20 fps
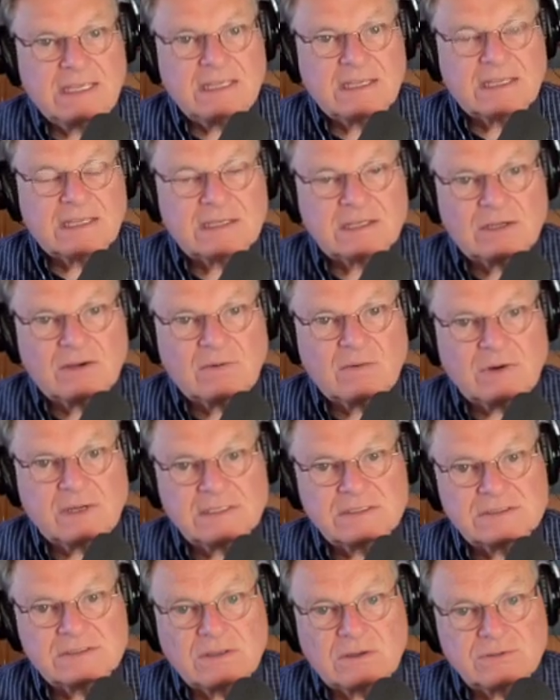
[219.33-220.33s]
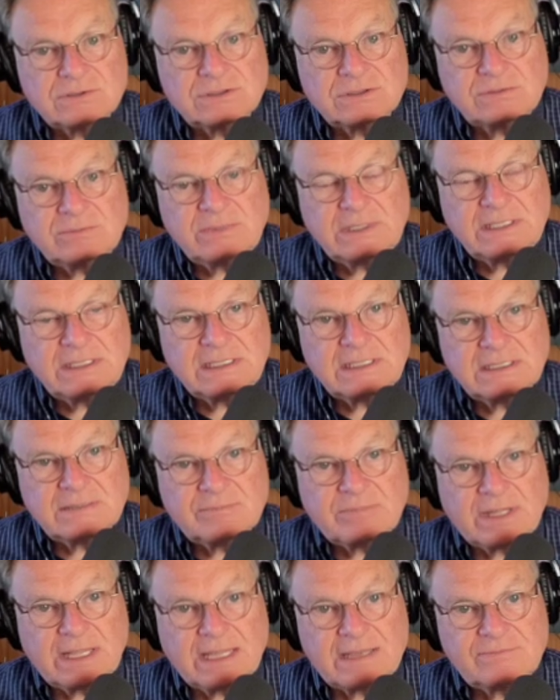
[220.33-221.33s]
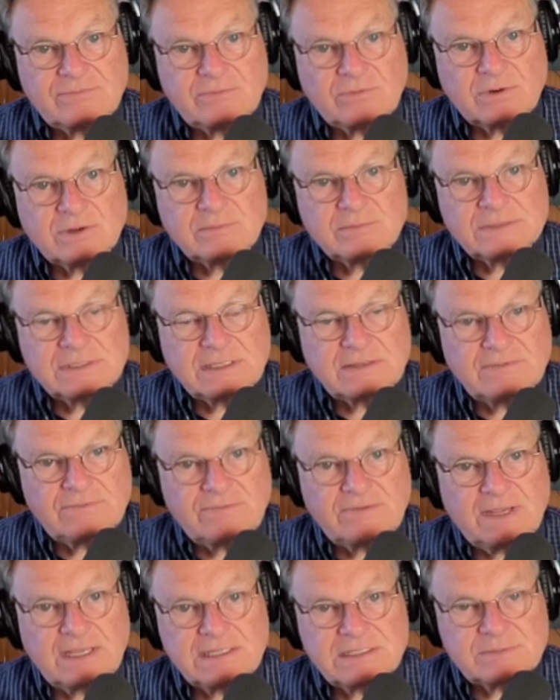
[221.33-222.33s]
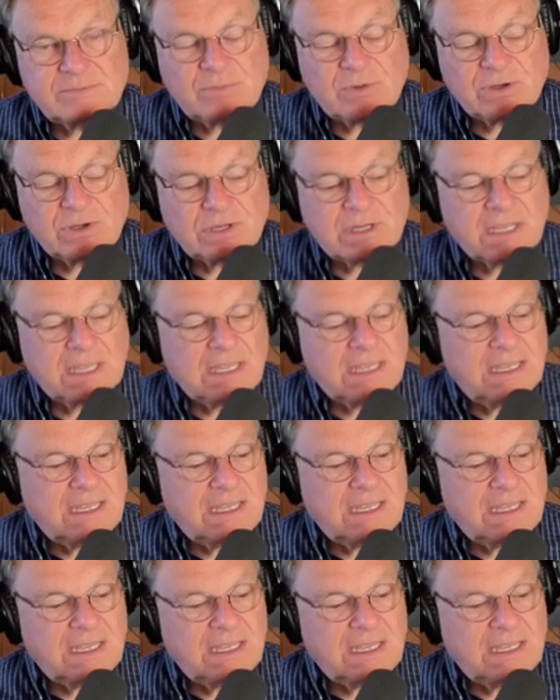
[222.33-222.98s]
can go on social media platforms and Facebook